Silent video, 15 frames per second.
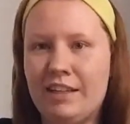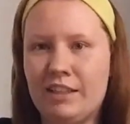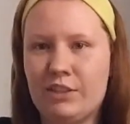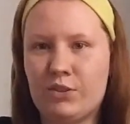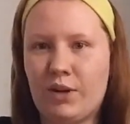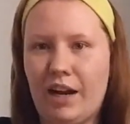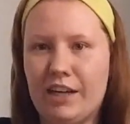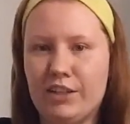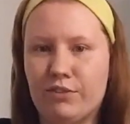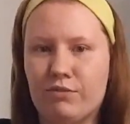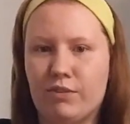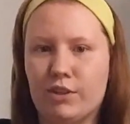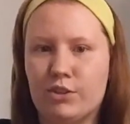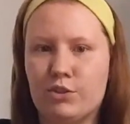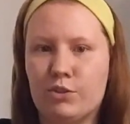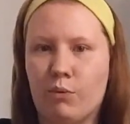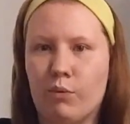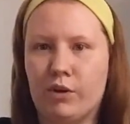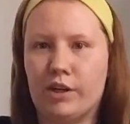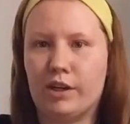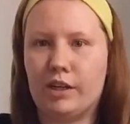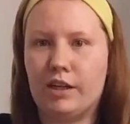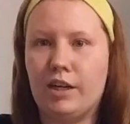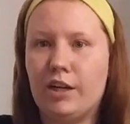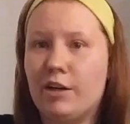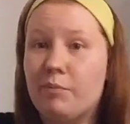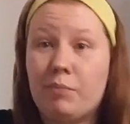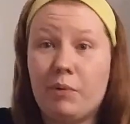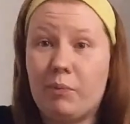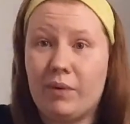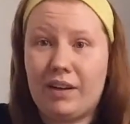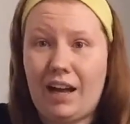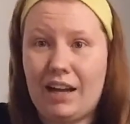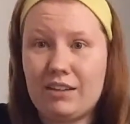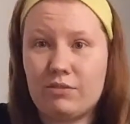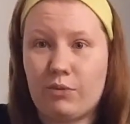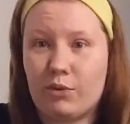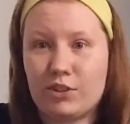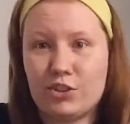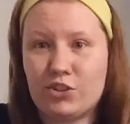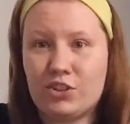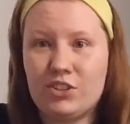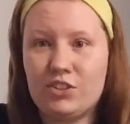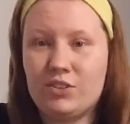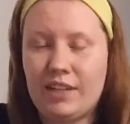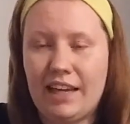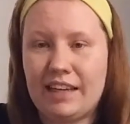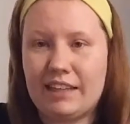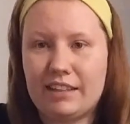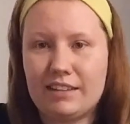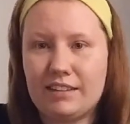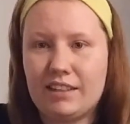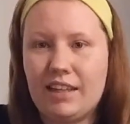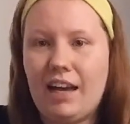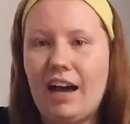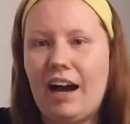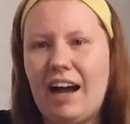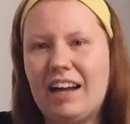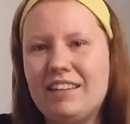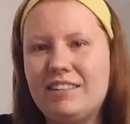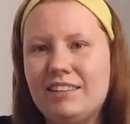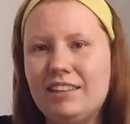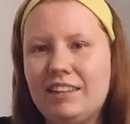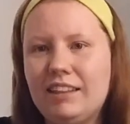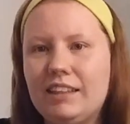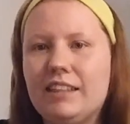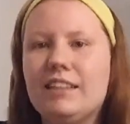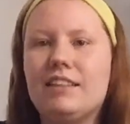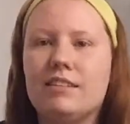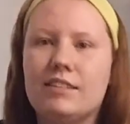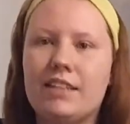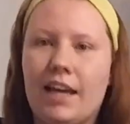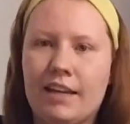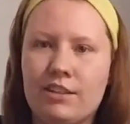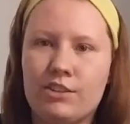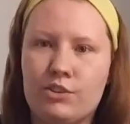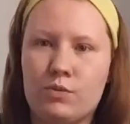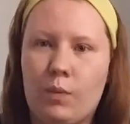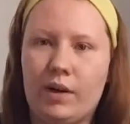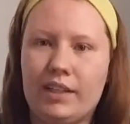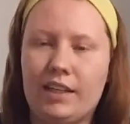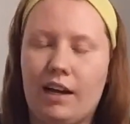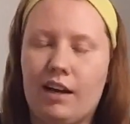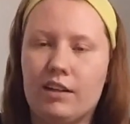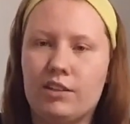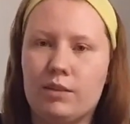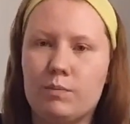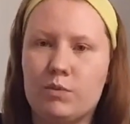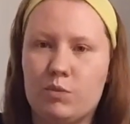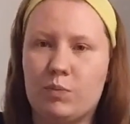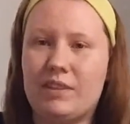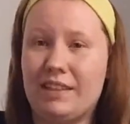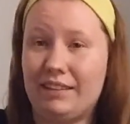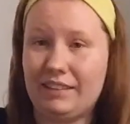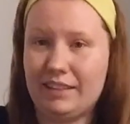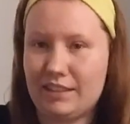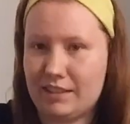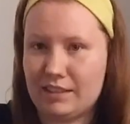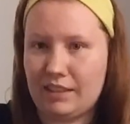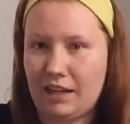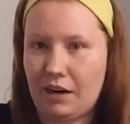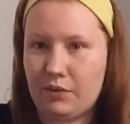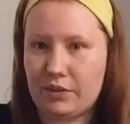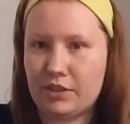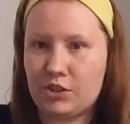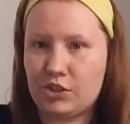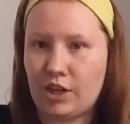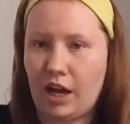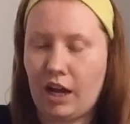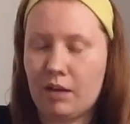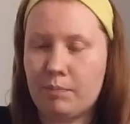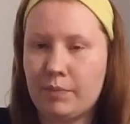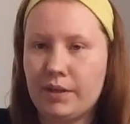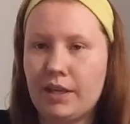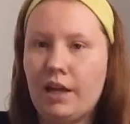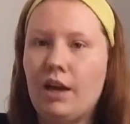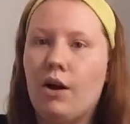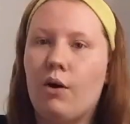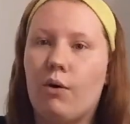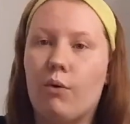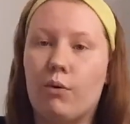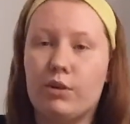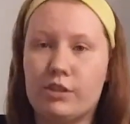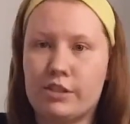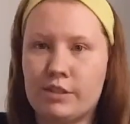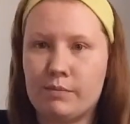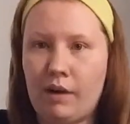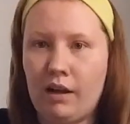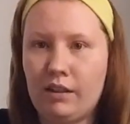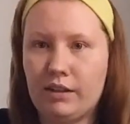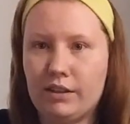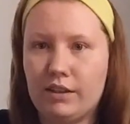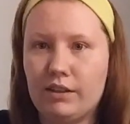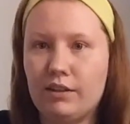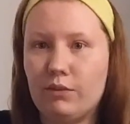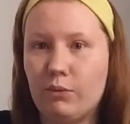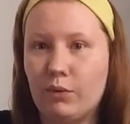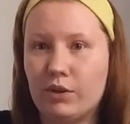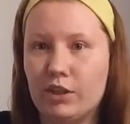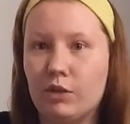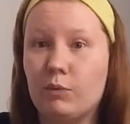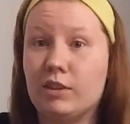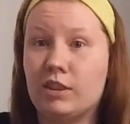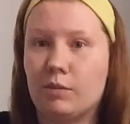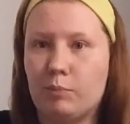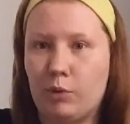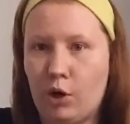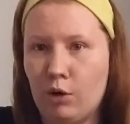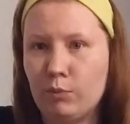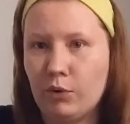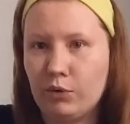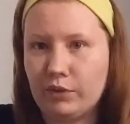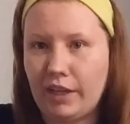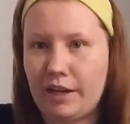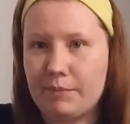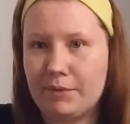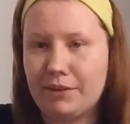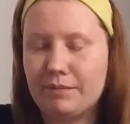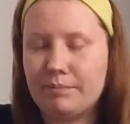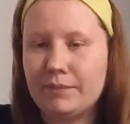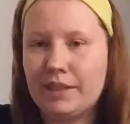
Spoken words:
try your first order, but what kind of order should you take? Ideally, 10 to 20 items with at least an hour to shop, or a smaller order with the promo label.